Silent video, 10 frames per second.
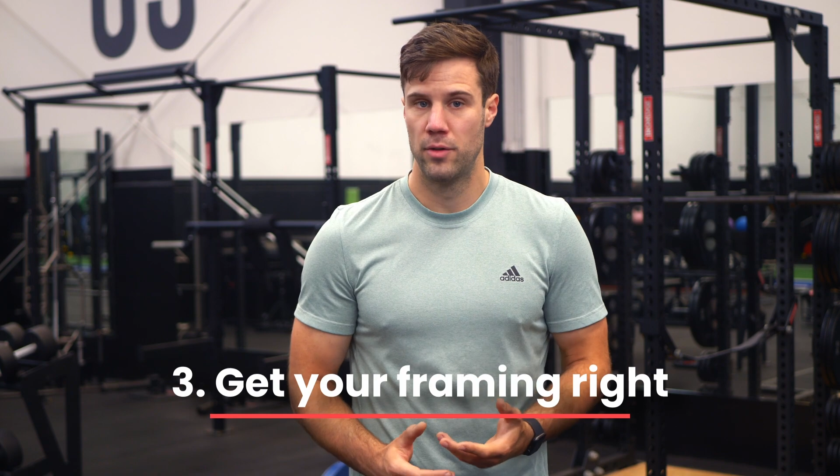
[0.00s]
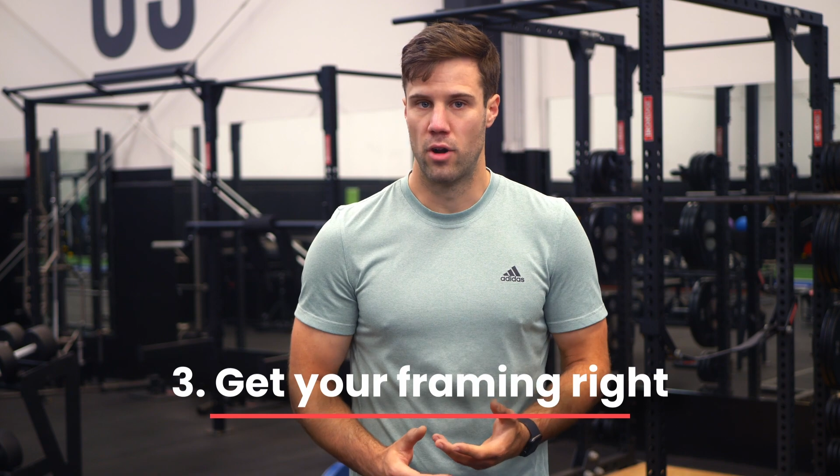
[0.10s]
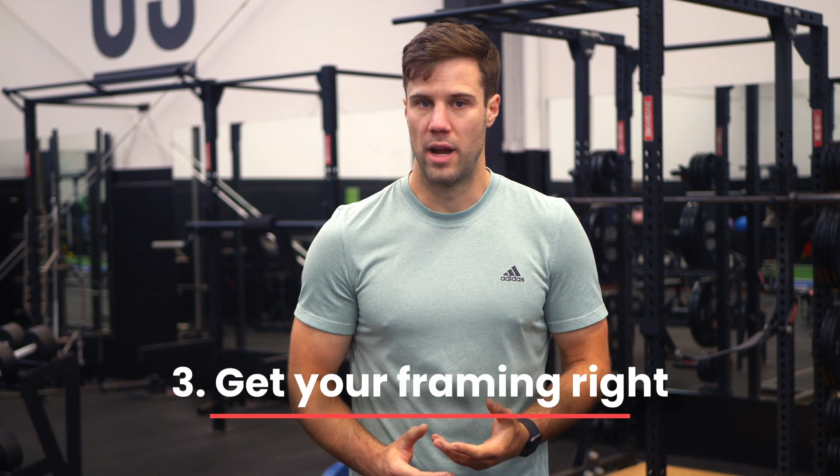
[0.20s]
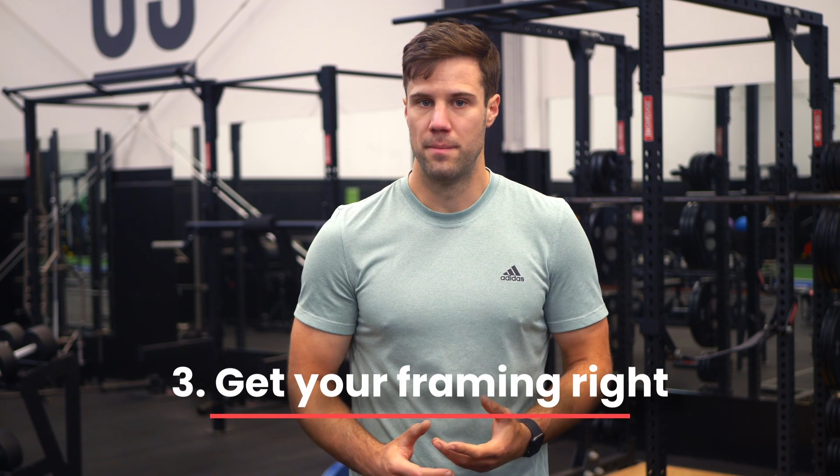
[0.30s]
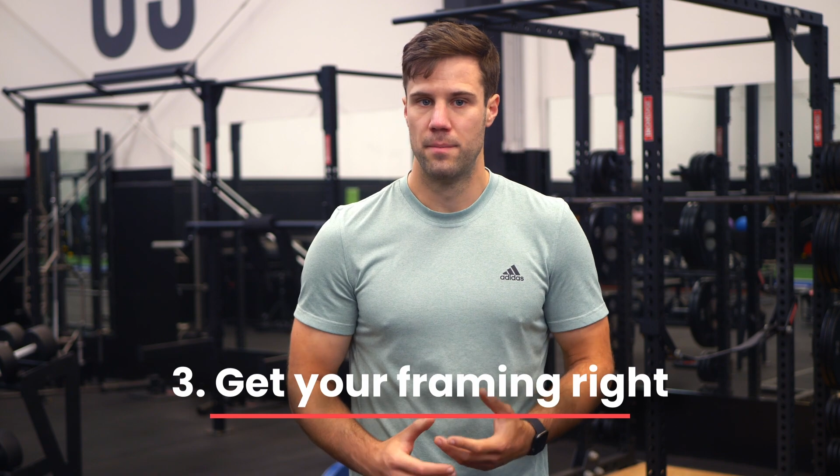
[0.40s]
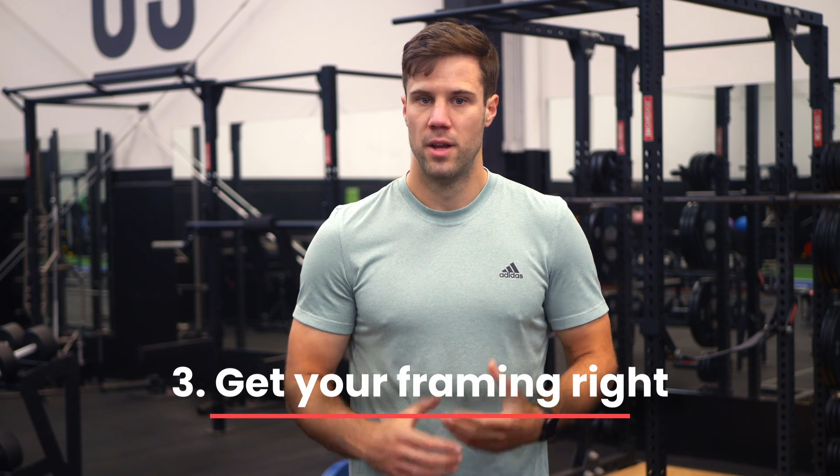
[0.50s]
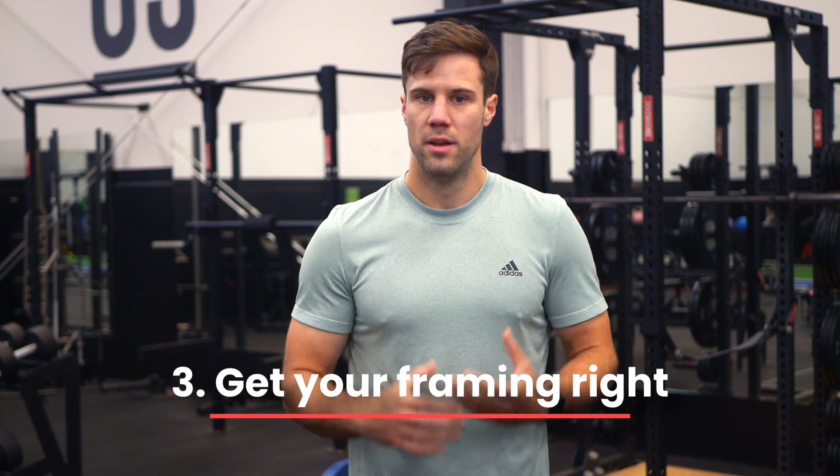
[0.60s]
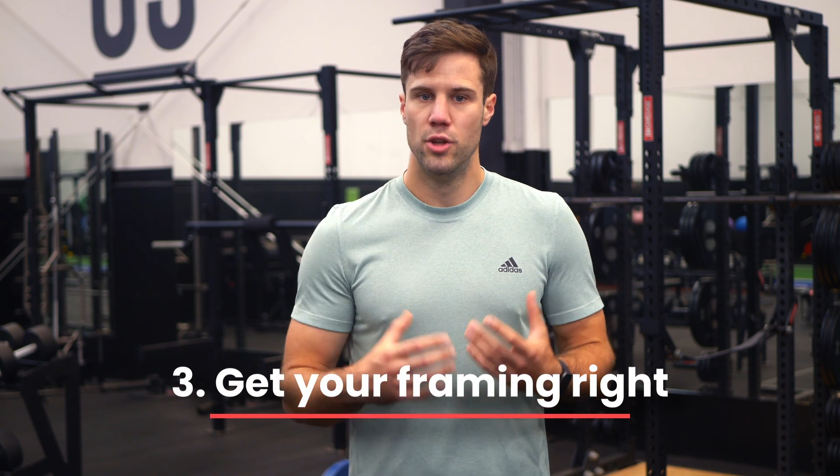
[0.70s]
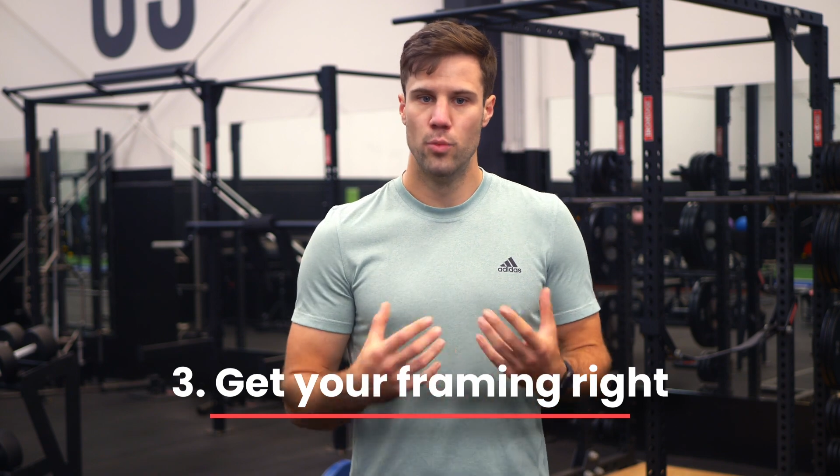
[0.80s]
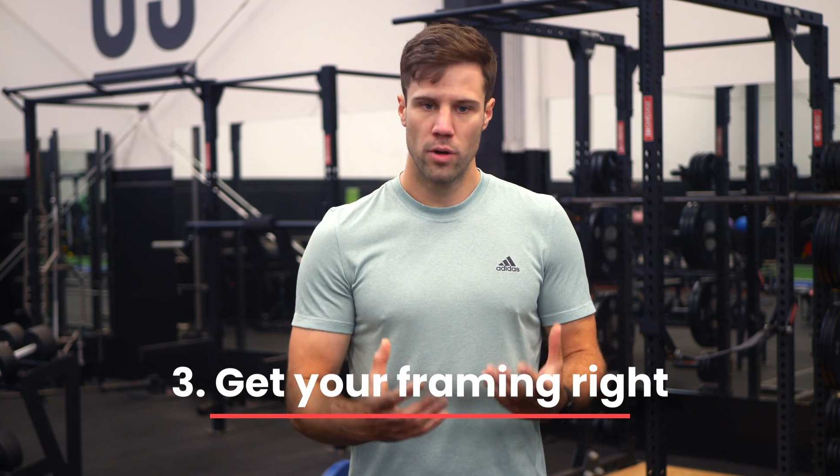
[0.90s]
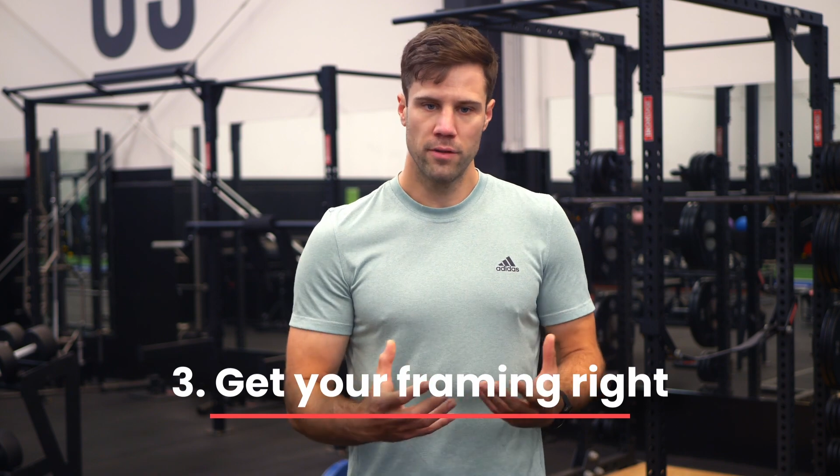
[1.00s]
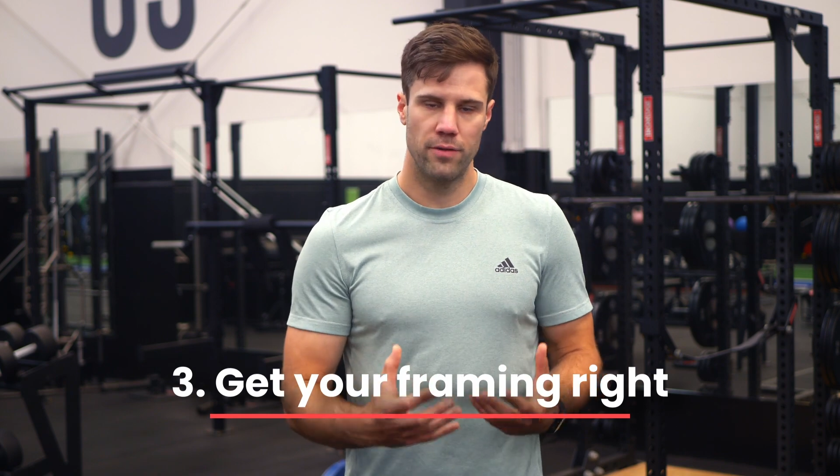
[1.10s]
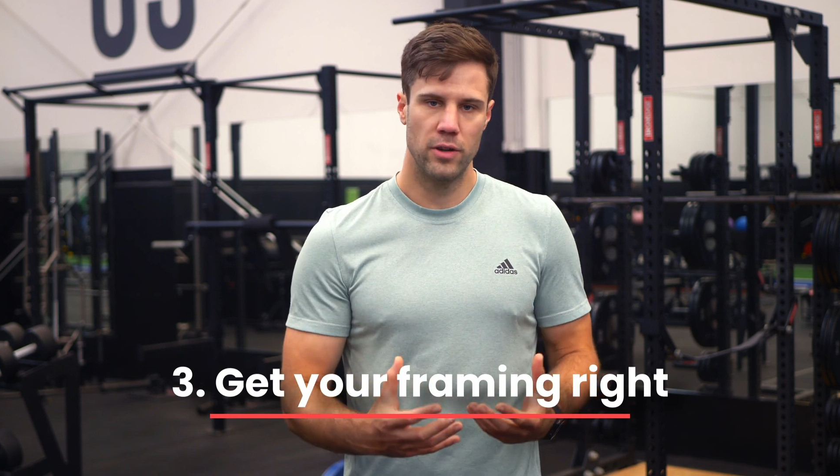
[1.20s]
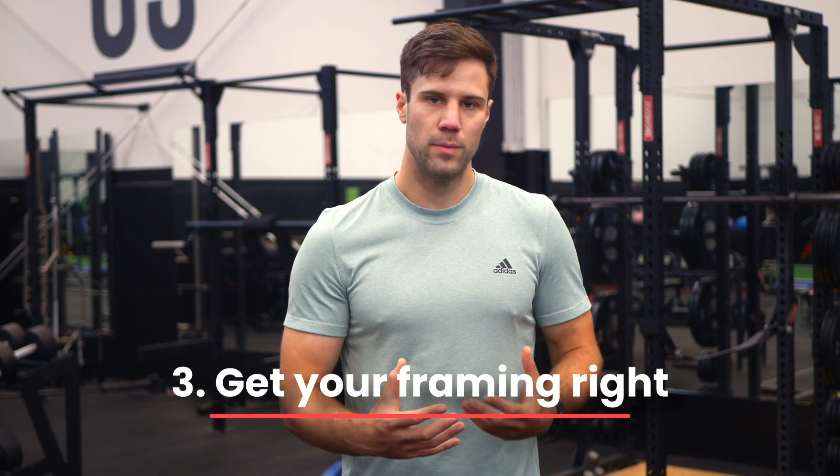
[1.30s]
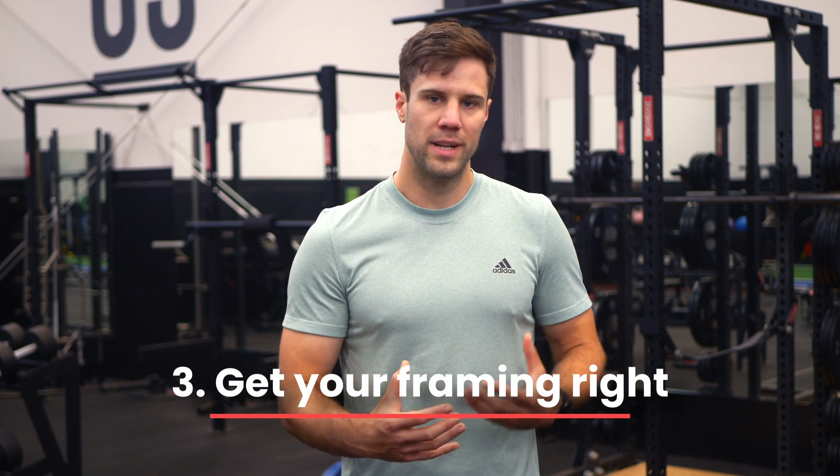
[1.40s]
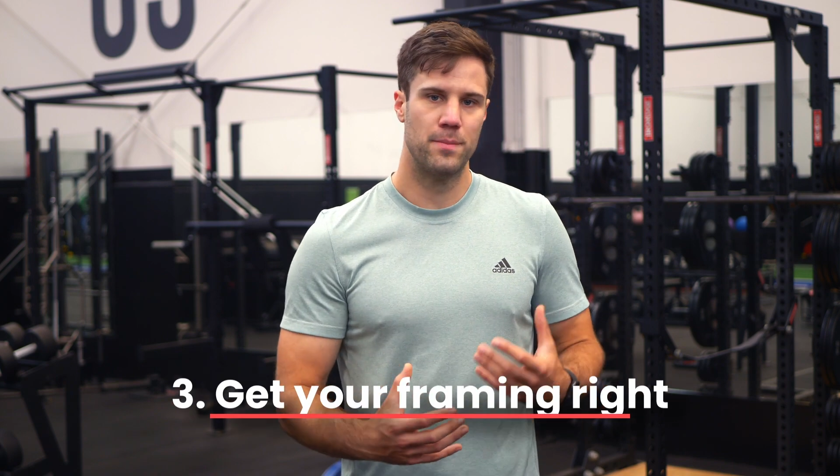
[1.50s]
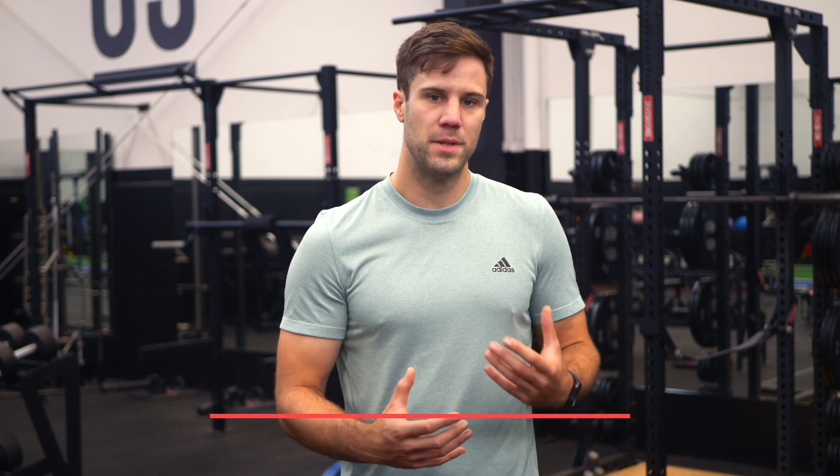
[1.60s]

right. You want to film in a